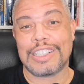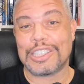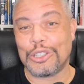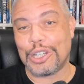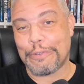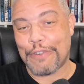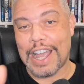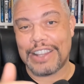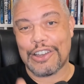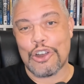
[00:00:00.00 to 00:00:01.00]
So you can
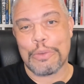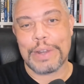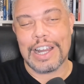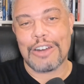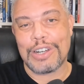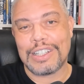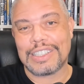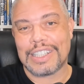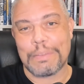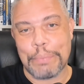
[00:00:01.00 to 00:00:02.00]
find the urban areas and